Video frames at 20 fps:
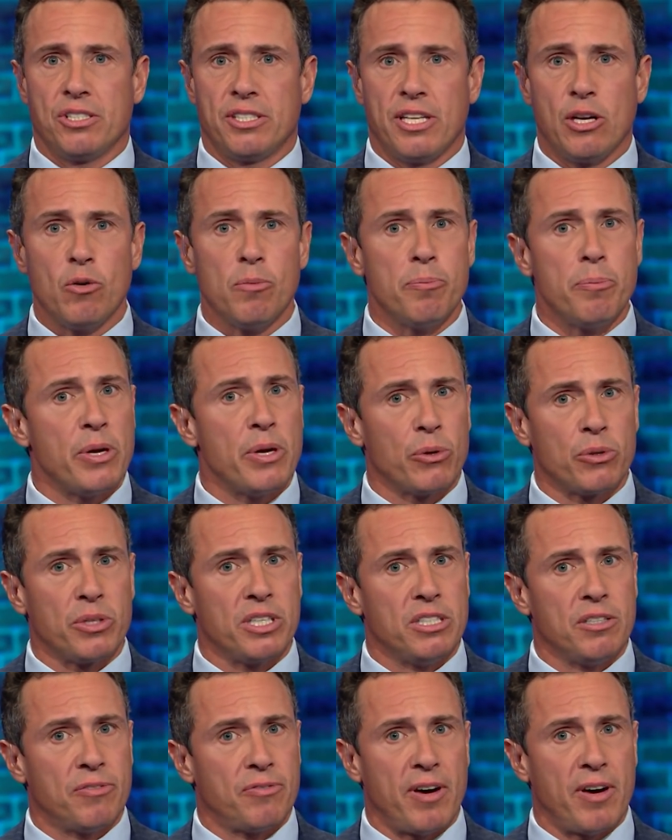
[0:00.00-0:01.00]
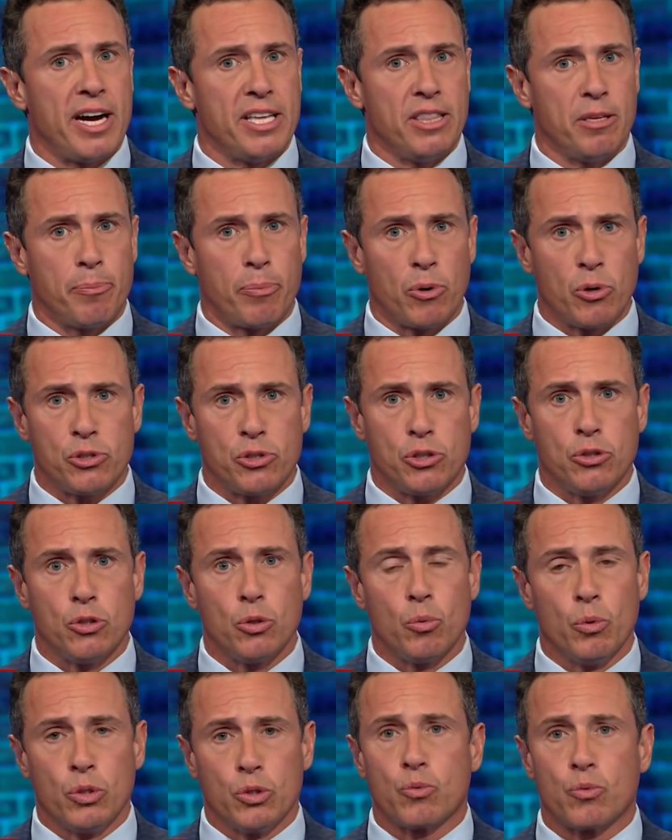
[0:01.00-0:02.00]
They don't merely define the person who
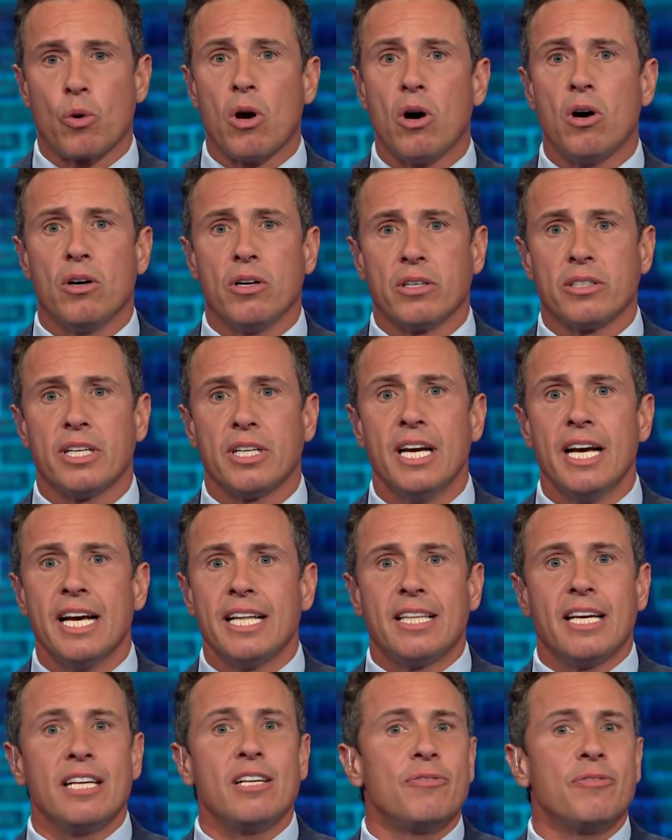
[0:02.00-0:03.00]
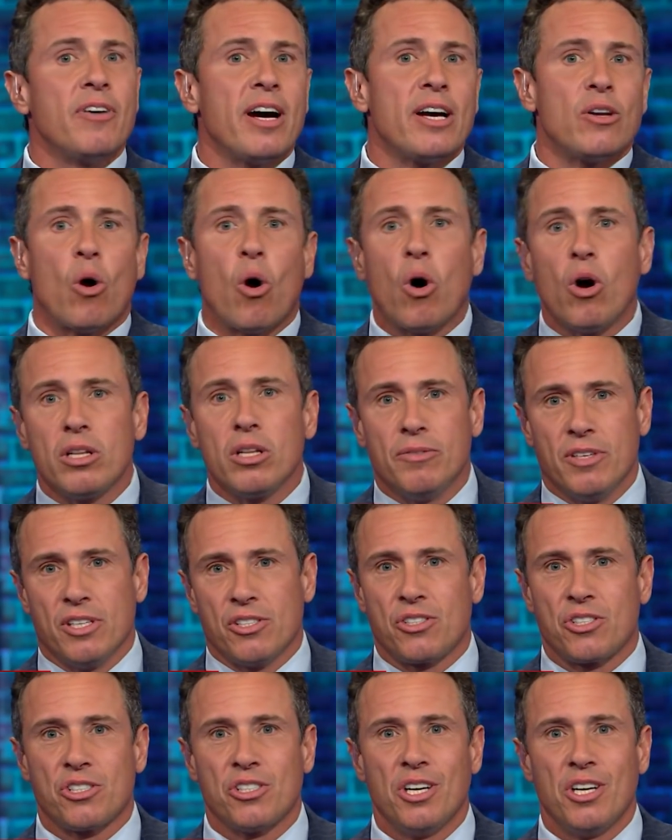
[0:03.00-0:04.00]
was wronged, they define all of
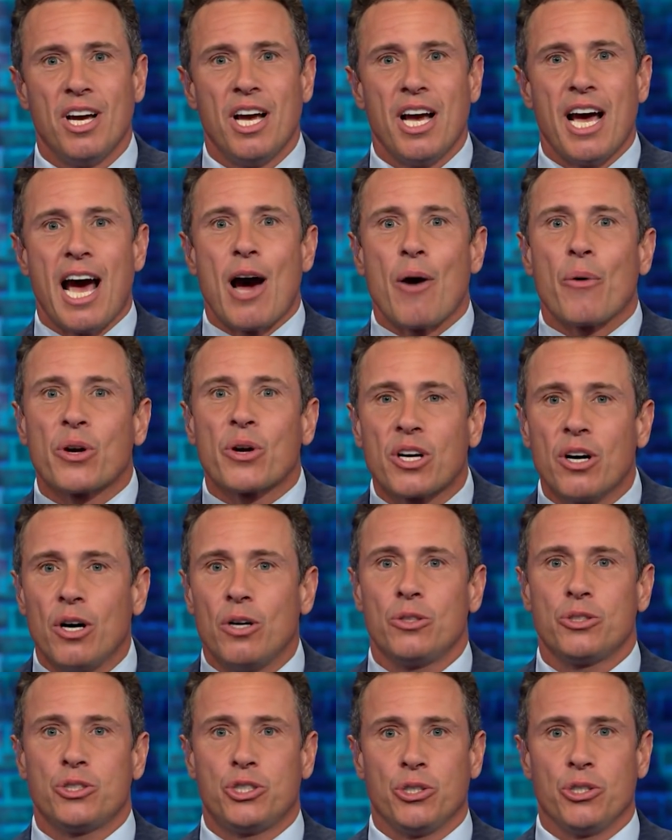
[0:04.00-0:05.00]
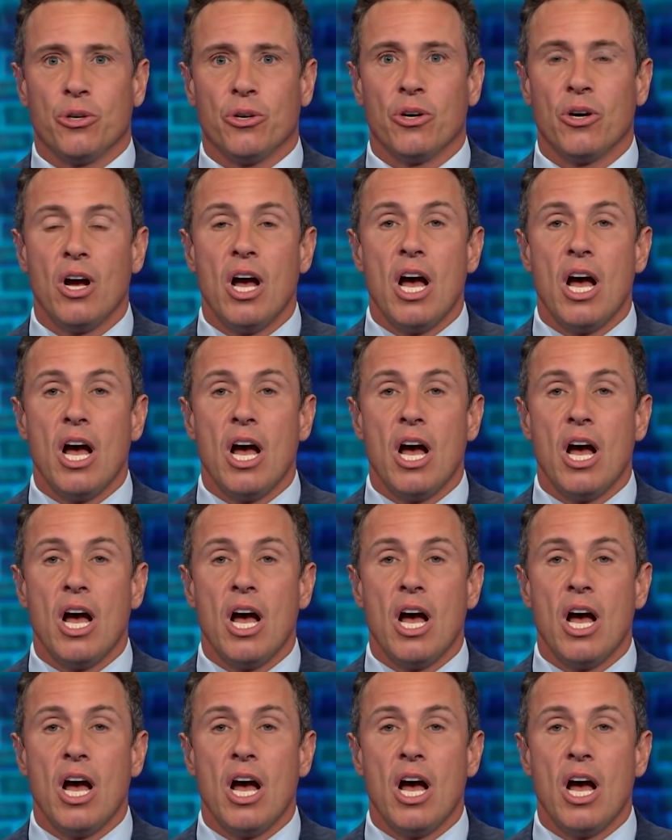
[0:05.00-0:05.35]
us, our culture,